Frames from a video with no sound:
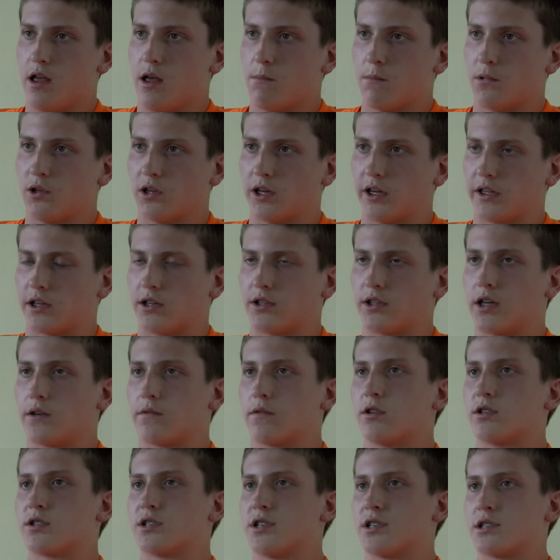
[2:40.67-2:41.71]
But, like, the
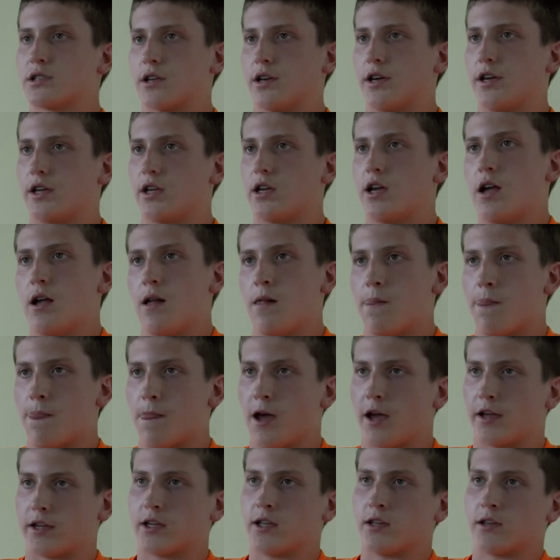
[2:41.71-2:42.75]
difference is, like,
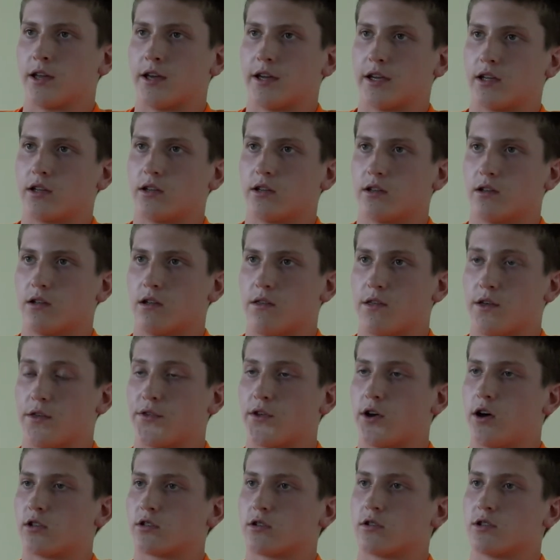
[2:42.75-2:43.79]
I can, like, the
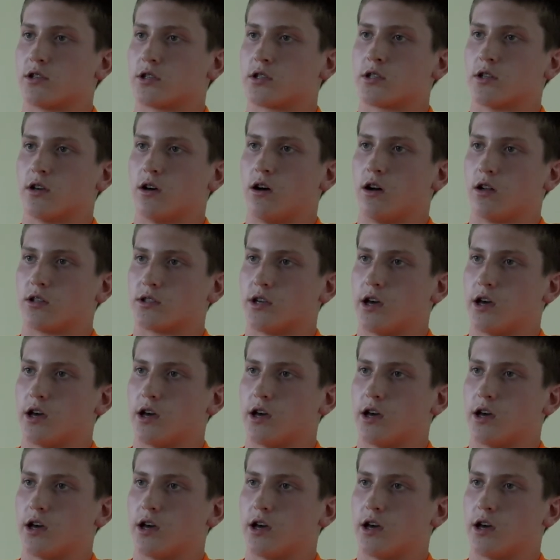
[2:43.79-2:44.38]
thoughts are just thoughts.